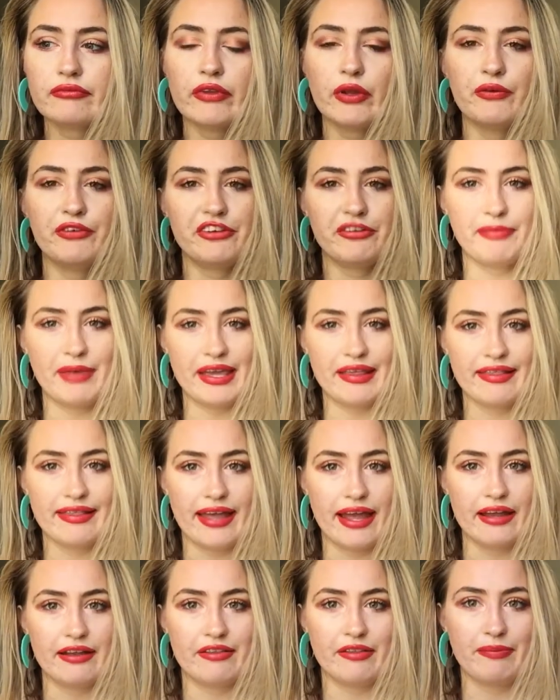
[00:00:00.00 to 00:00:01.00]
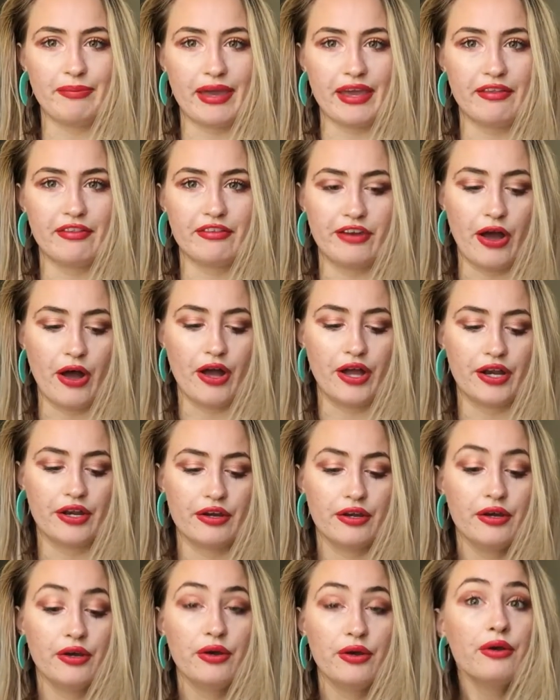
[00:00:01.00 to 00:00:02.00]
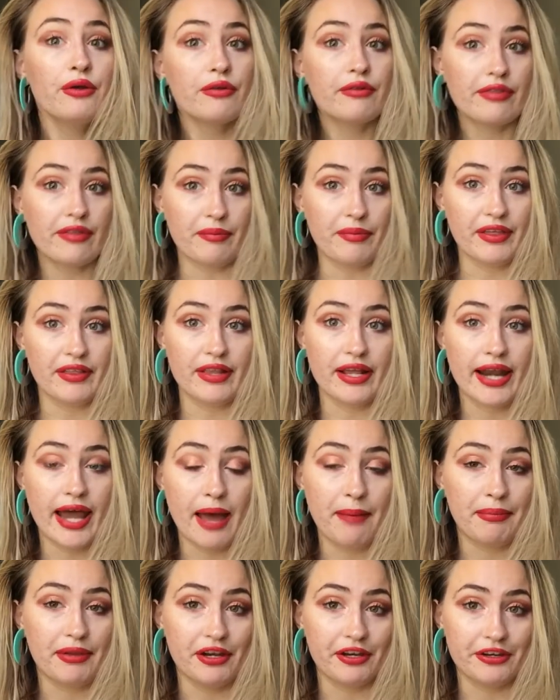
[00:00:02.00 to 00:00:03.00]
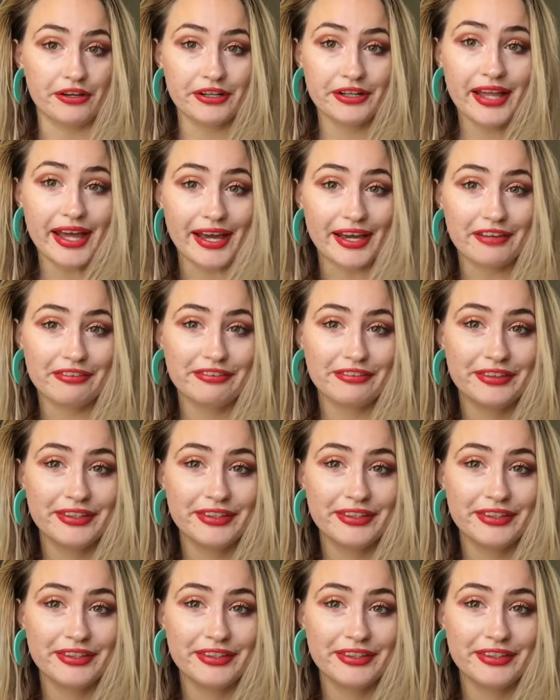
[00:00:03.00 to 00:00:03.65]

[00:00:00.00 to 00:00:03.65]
which makes sense based on something that happened in your life.